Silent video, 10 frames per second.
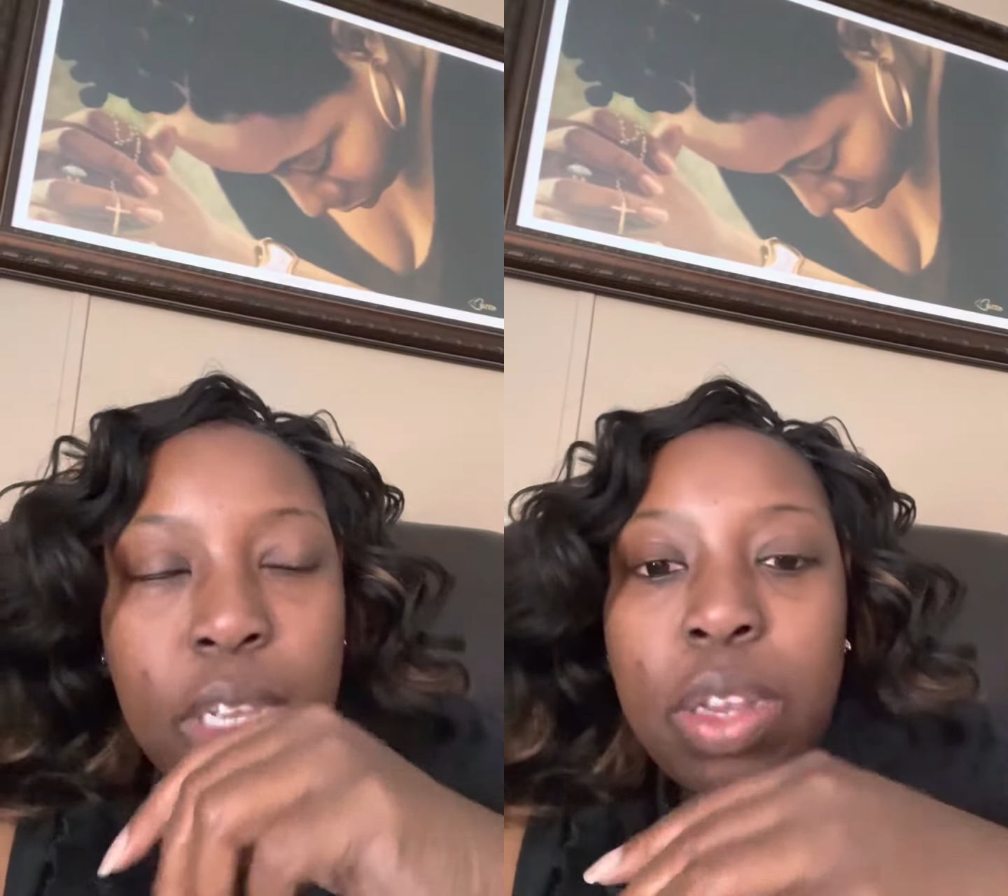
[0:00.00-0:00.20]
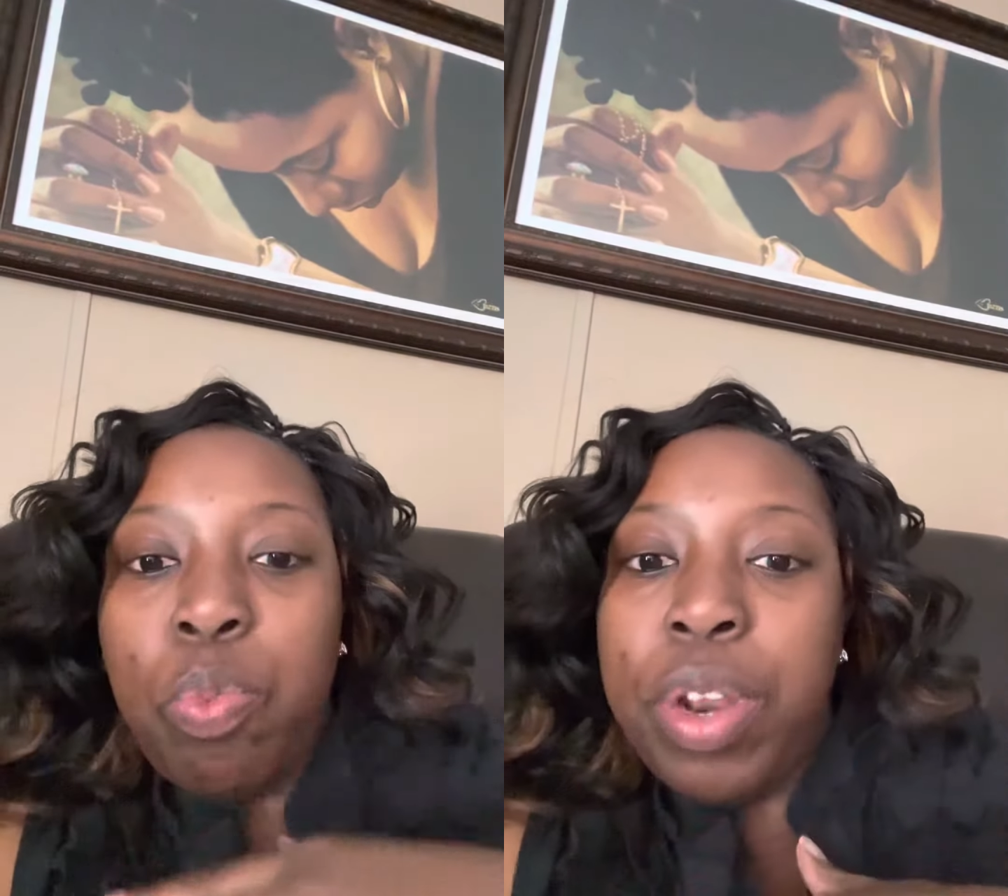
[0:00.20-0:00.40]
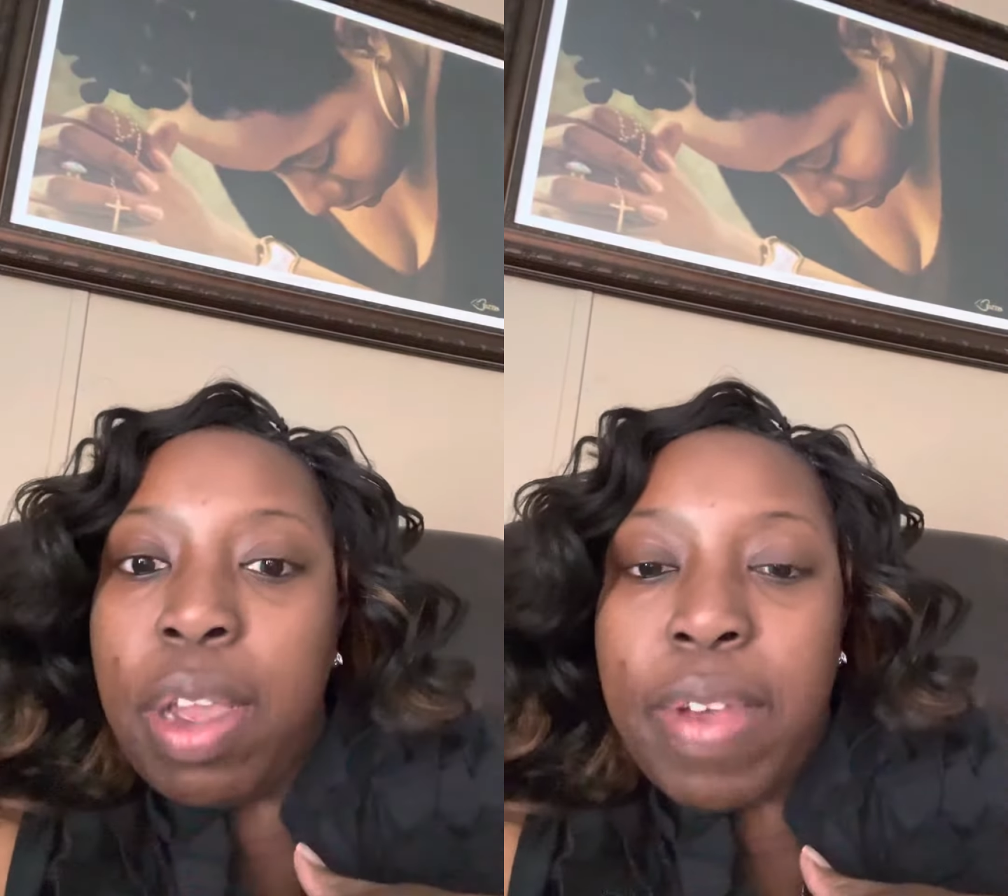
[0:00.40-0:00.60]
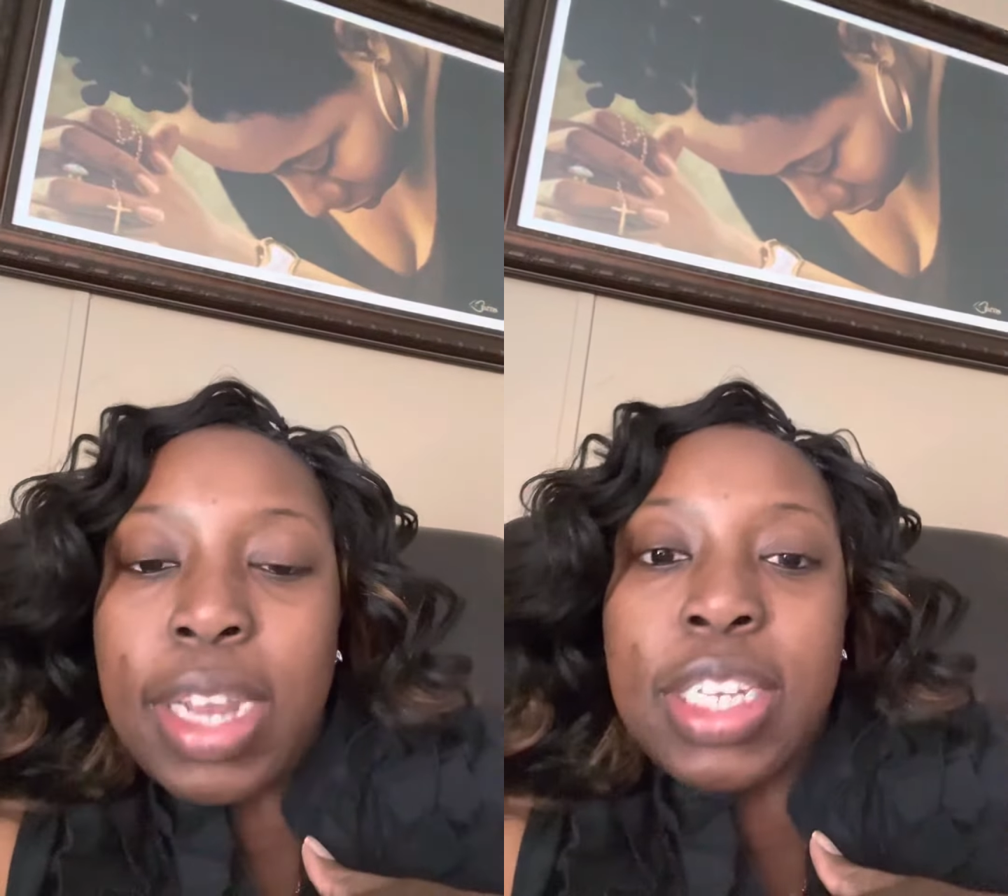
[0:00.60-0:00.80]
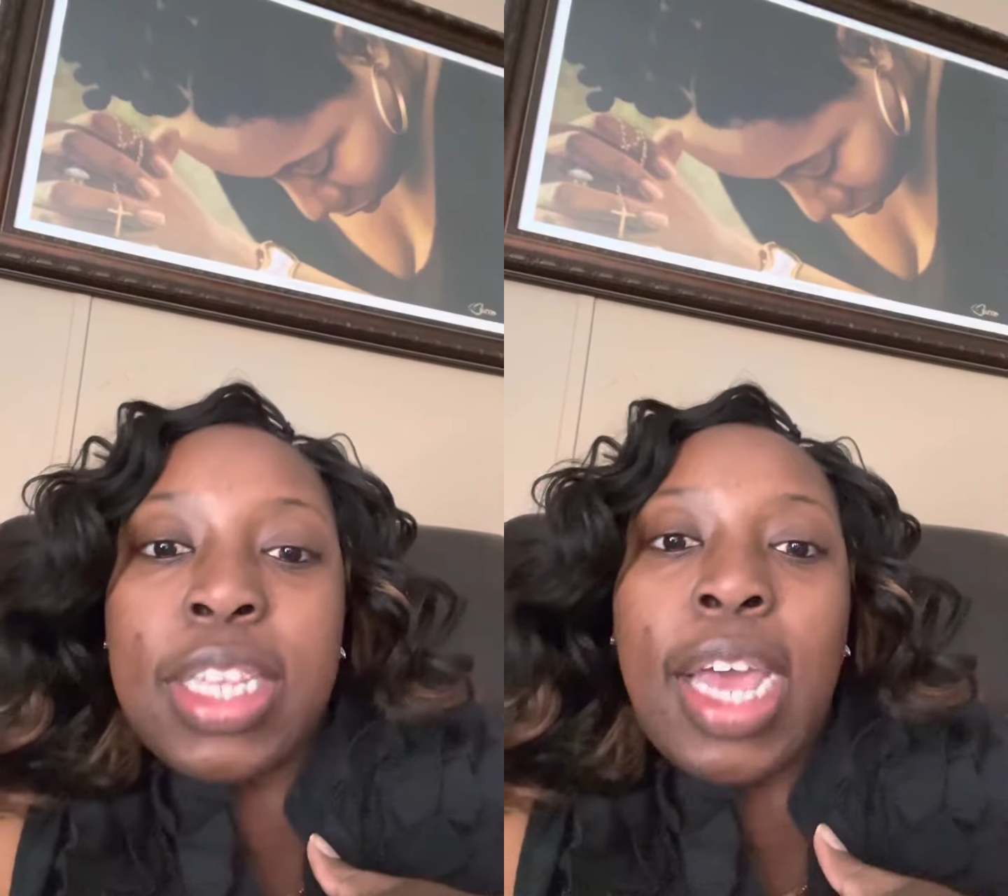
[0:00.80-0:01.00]
Whatever I
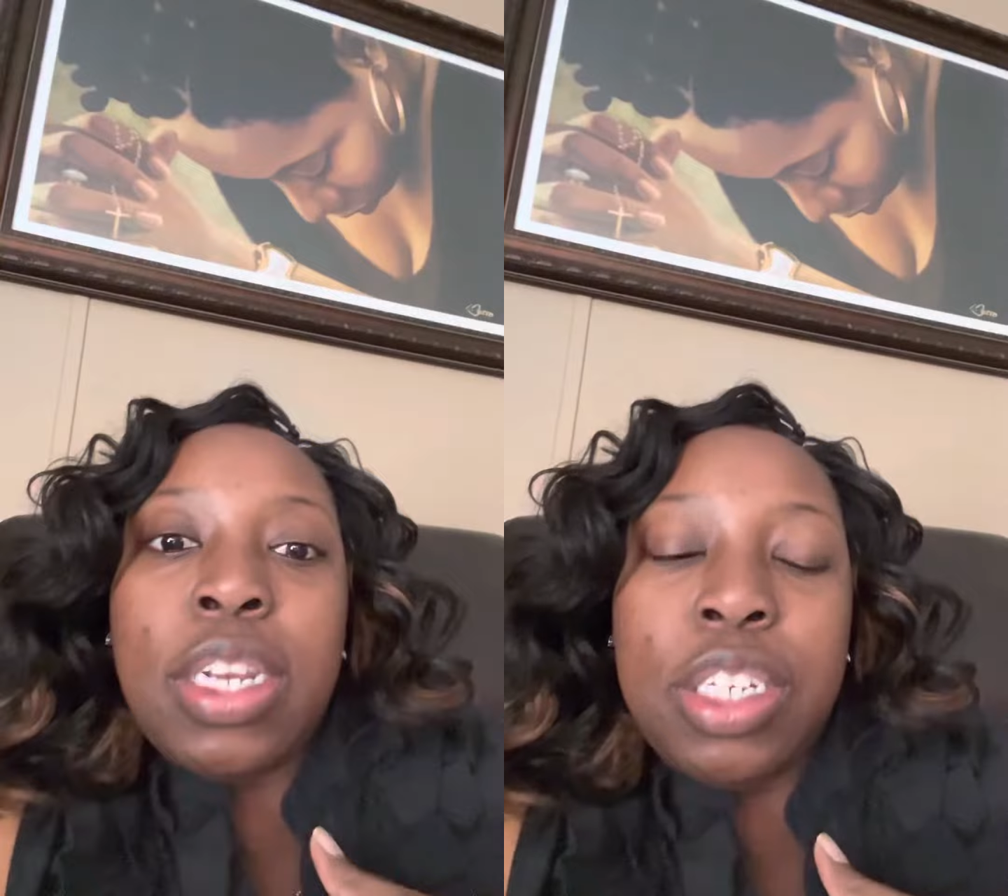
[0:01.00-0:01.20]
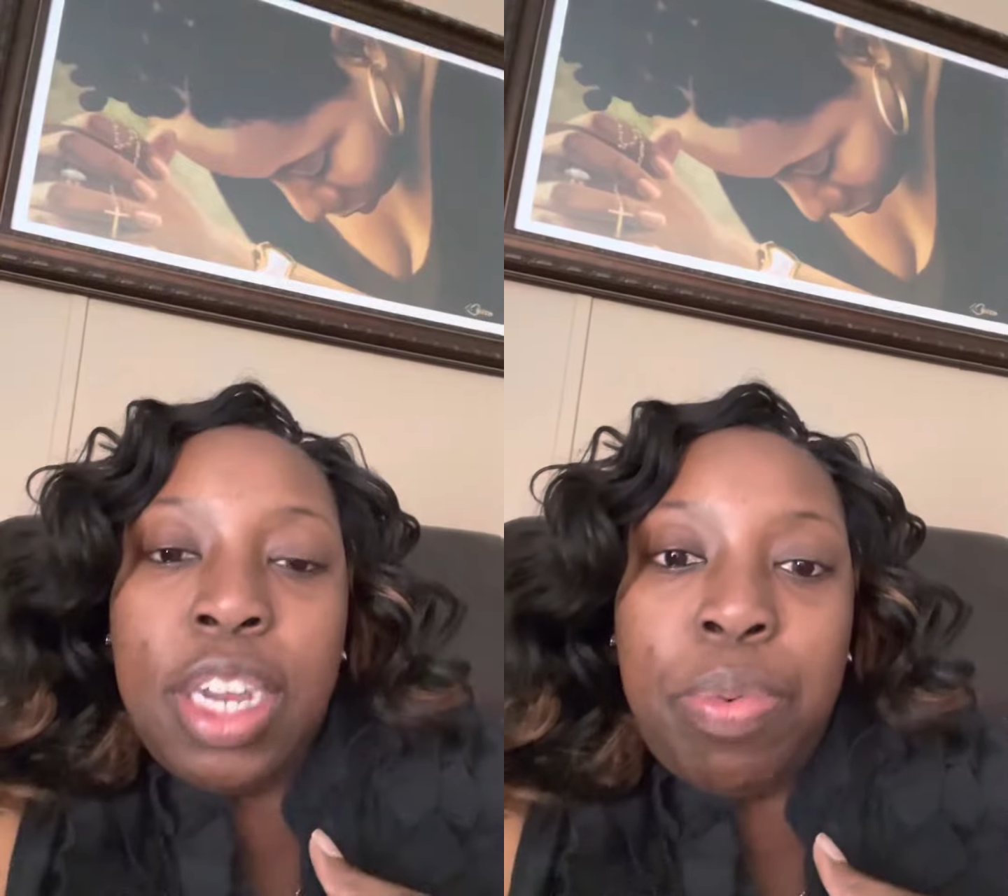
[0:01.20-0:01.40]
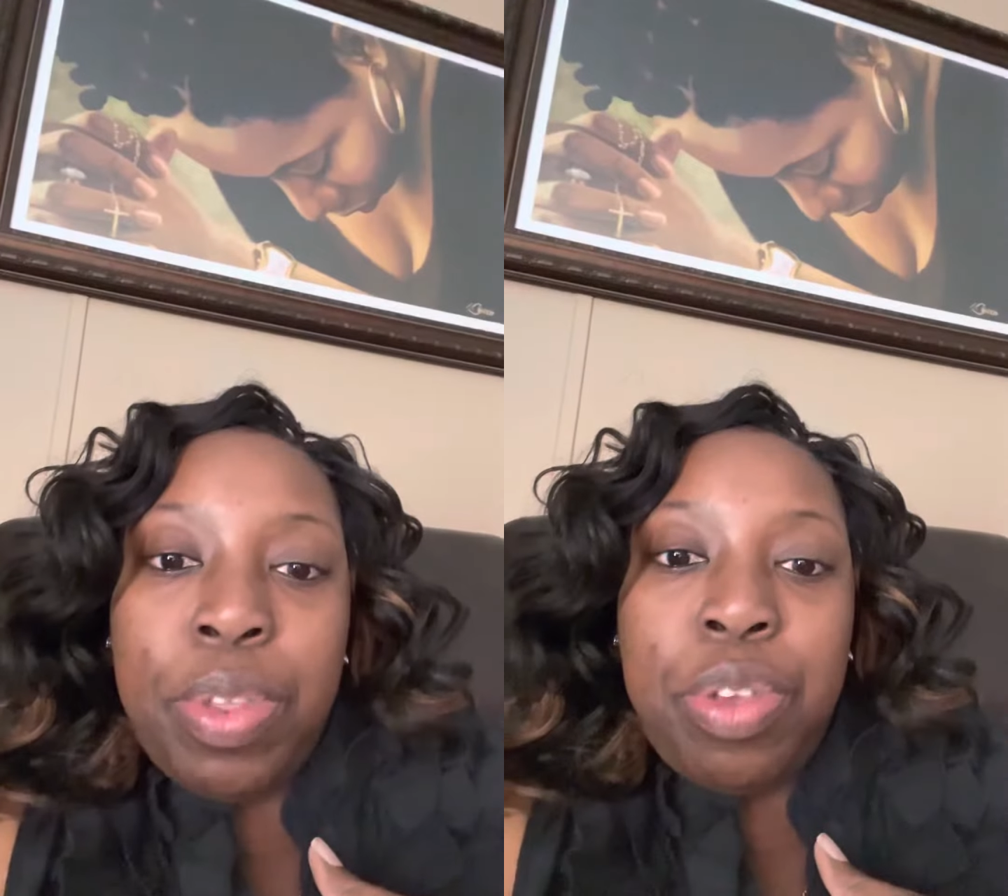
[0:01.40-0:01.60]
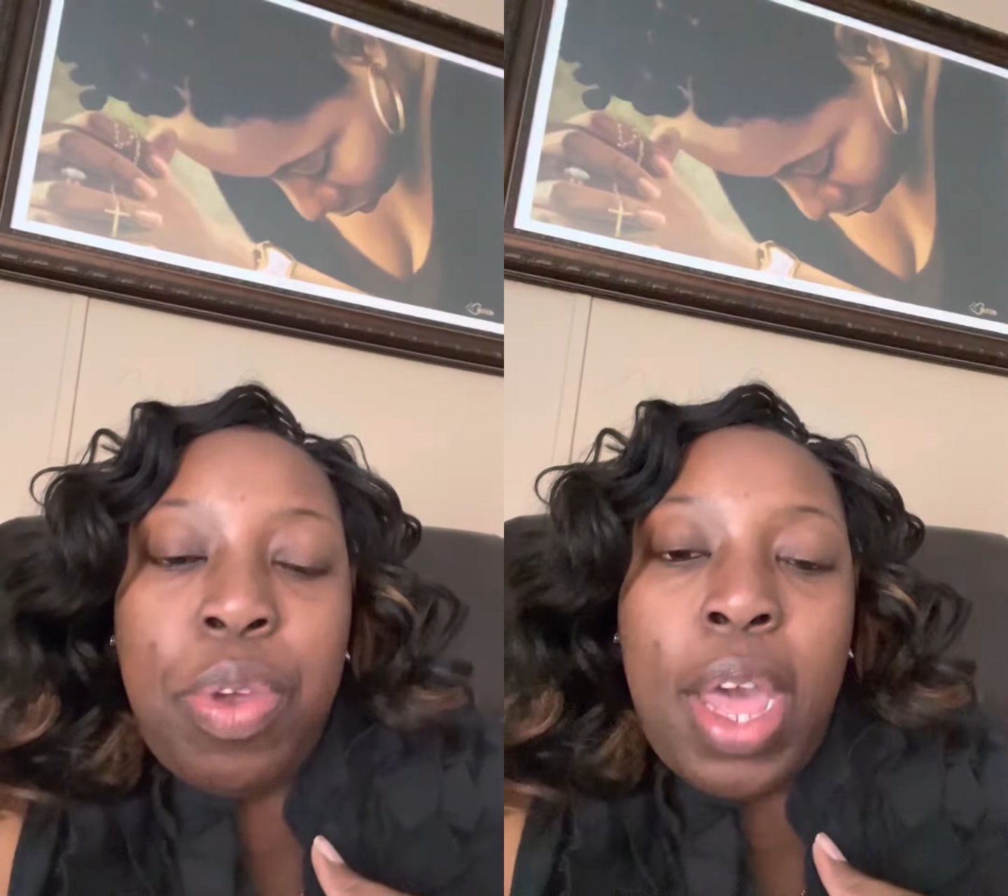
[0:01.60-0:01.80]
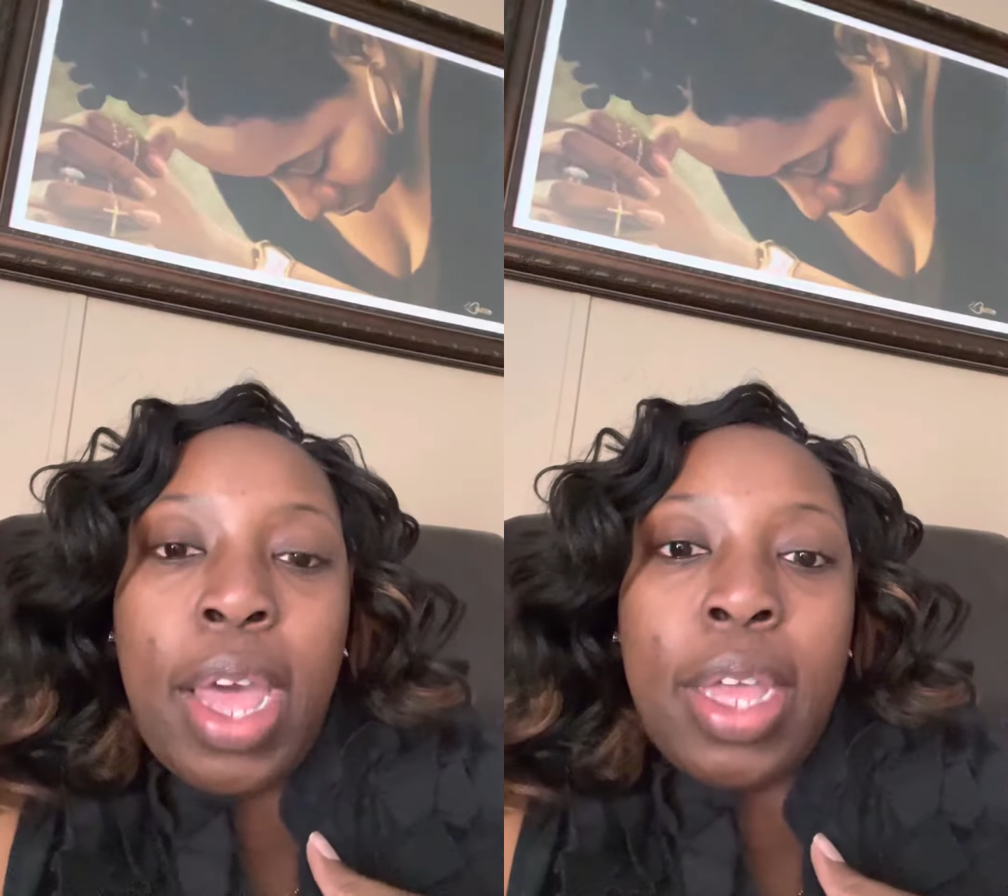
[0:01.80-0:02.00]
decide to share with you
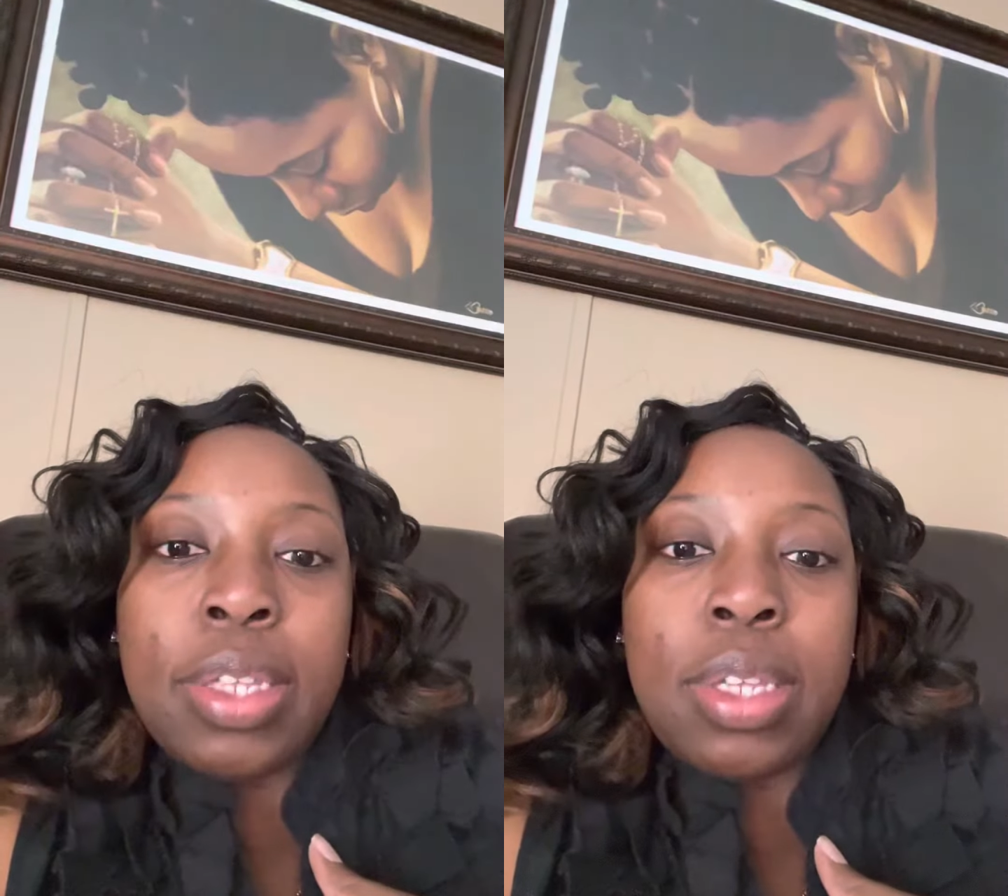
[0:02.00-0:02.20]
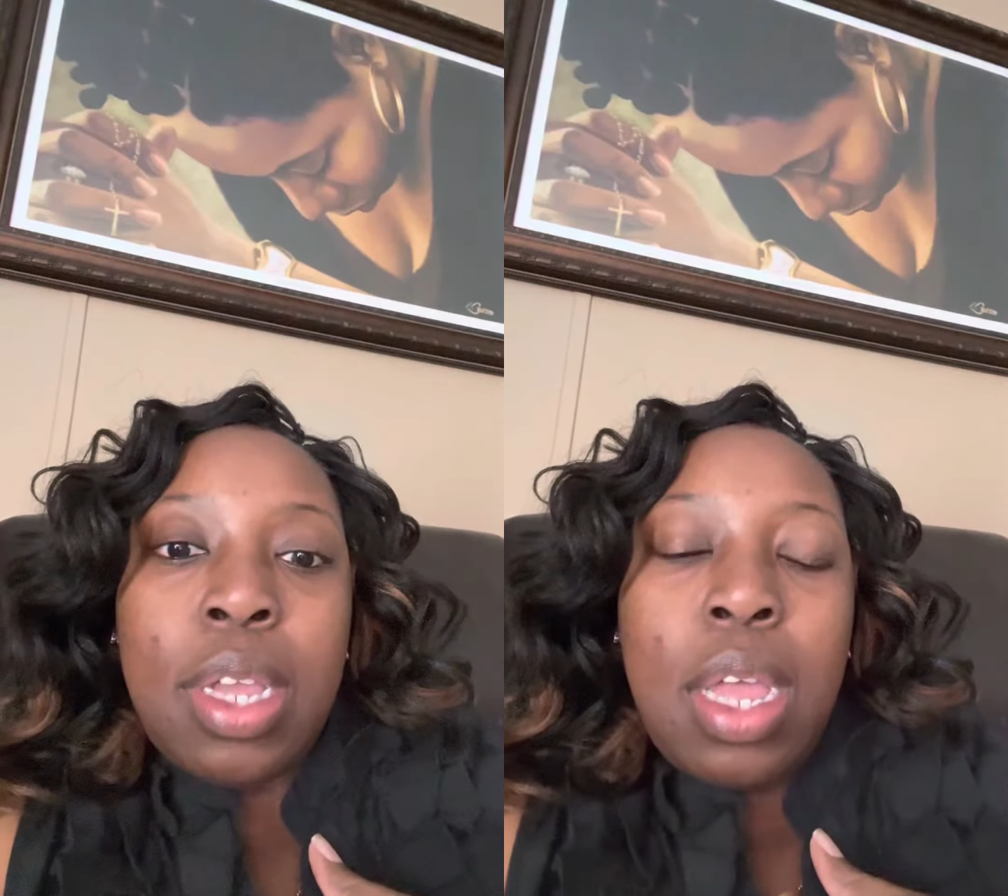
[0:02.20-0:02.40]
guys,